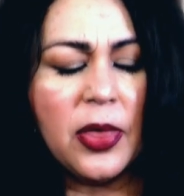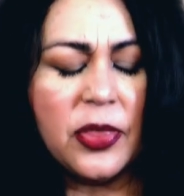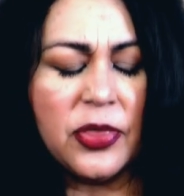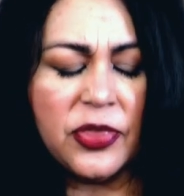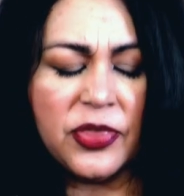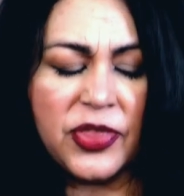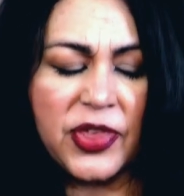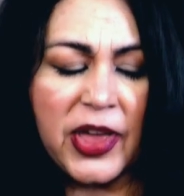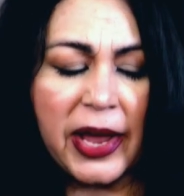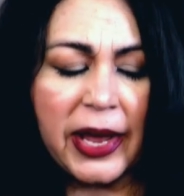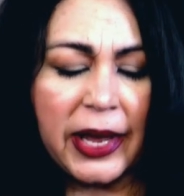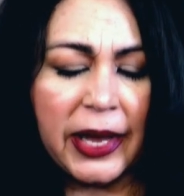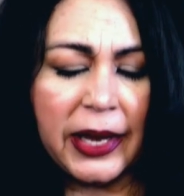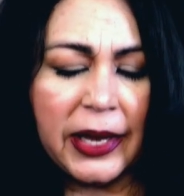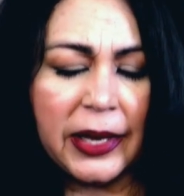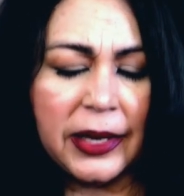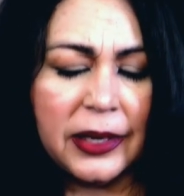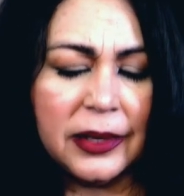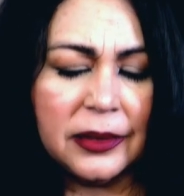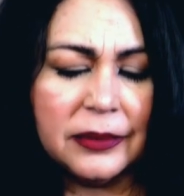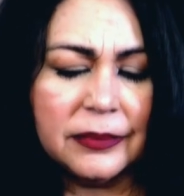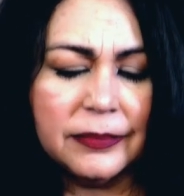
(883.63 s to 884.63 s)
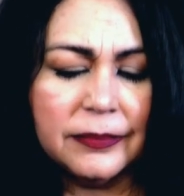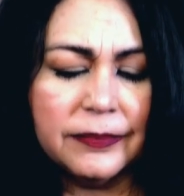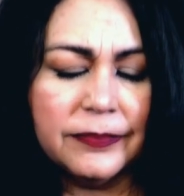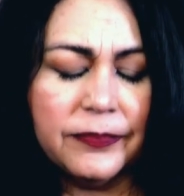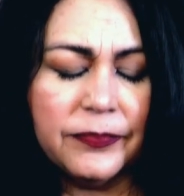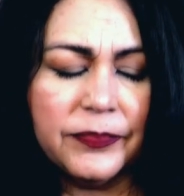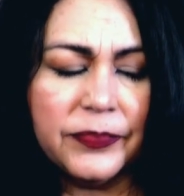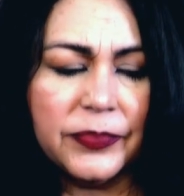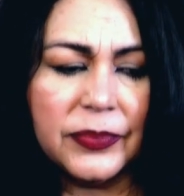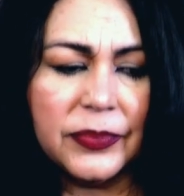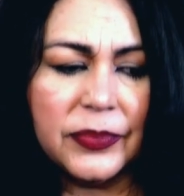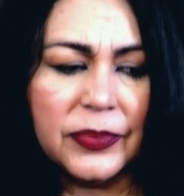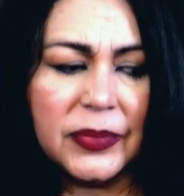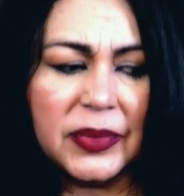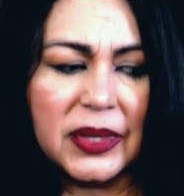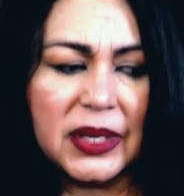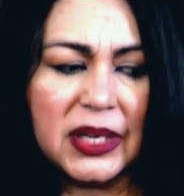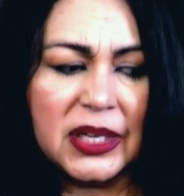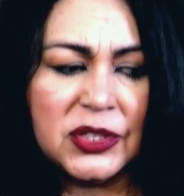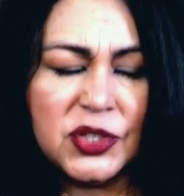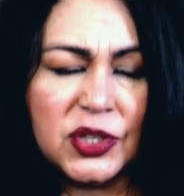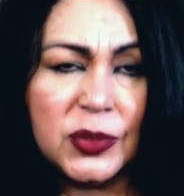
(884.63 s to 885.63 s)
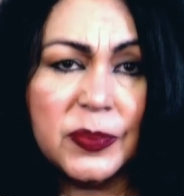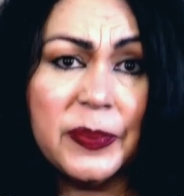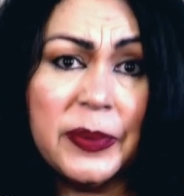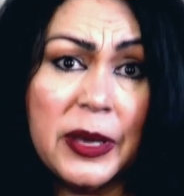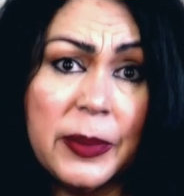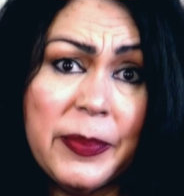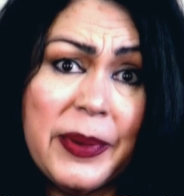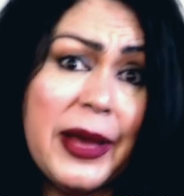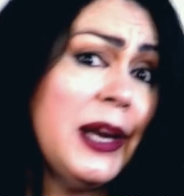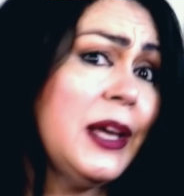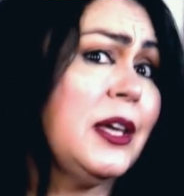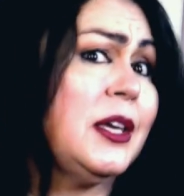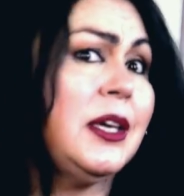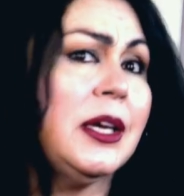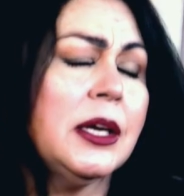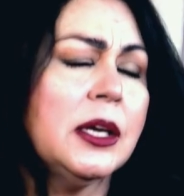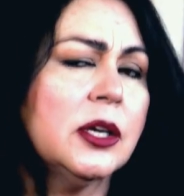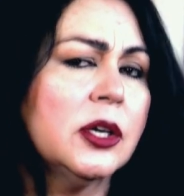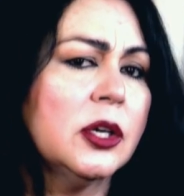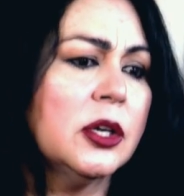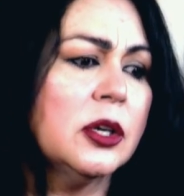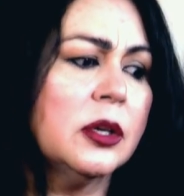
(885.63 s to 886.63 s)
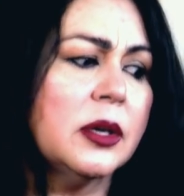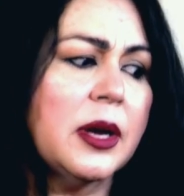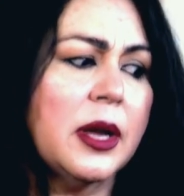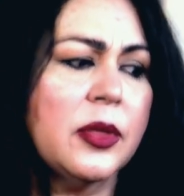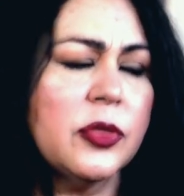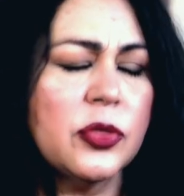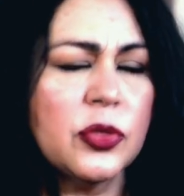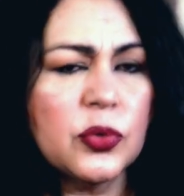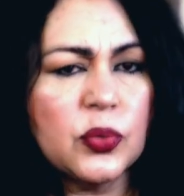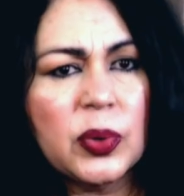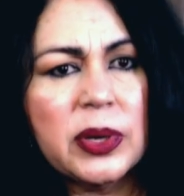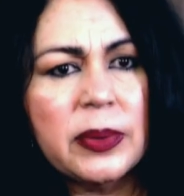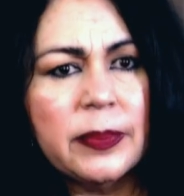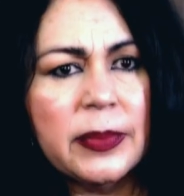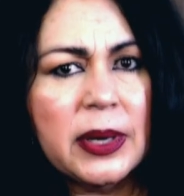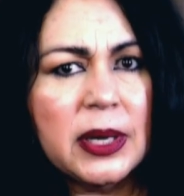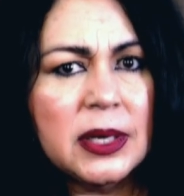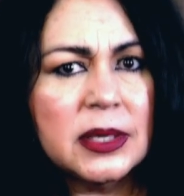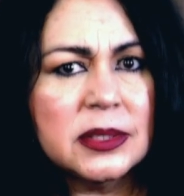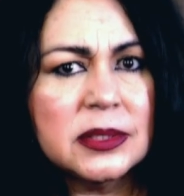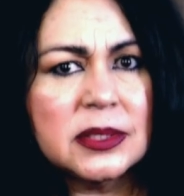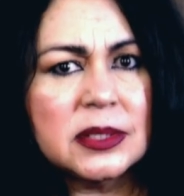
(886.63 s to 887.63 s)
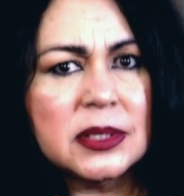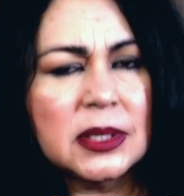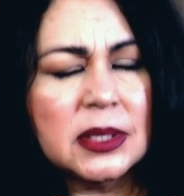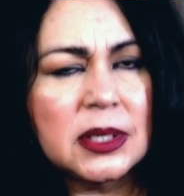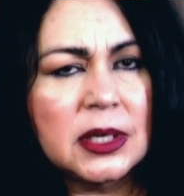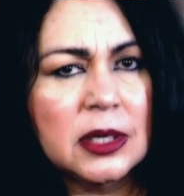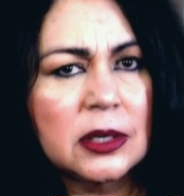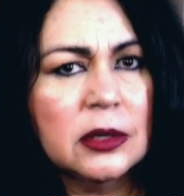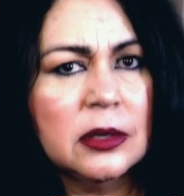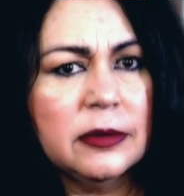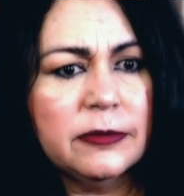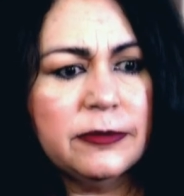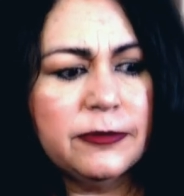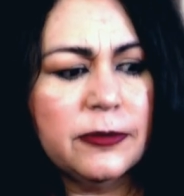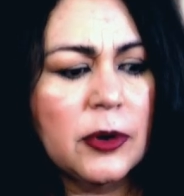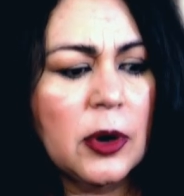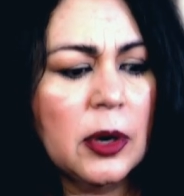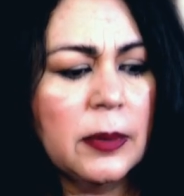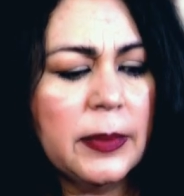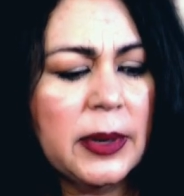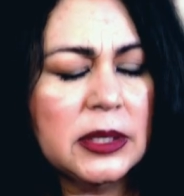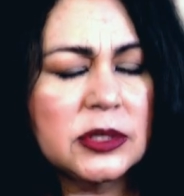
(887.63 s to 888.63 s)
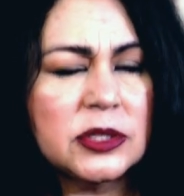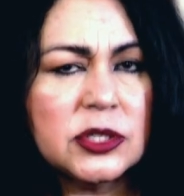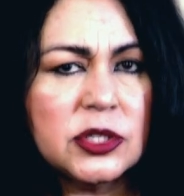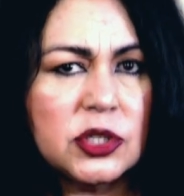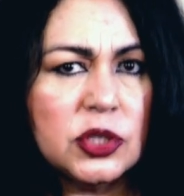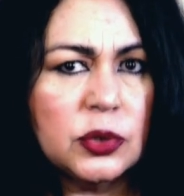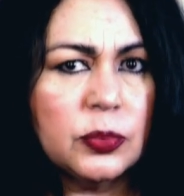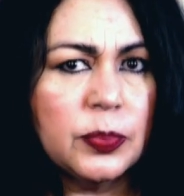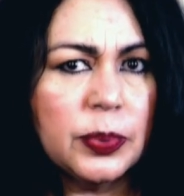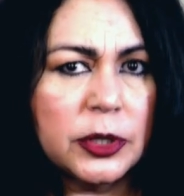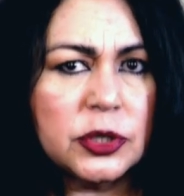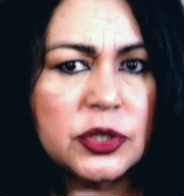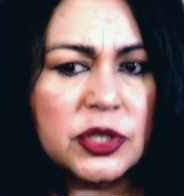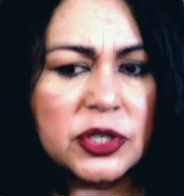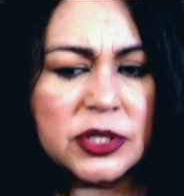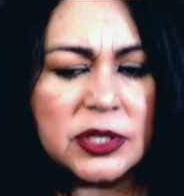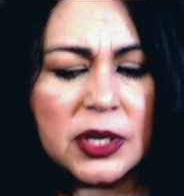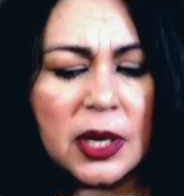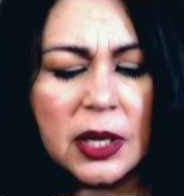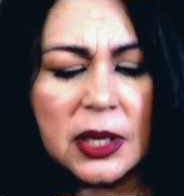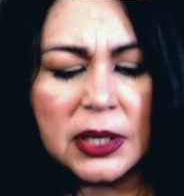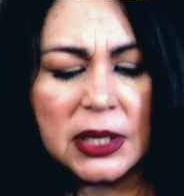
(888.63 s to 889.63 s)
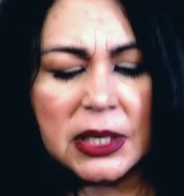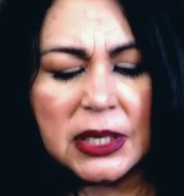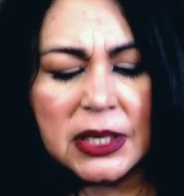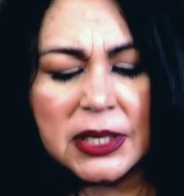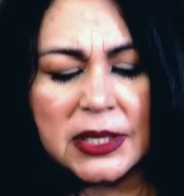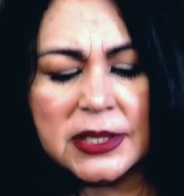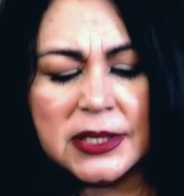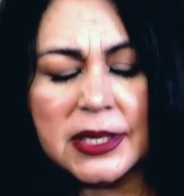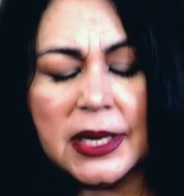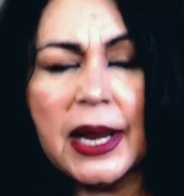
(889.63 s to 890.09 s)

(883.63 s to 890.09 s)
It took me about a year and 3 months, a year and 4 months to purchase all of these.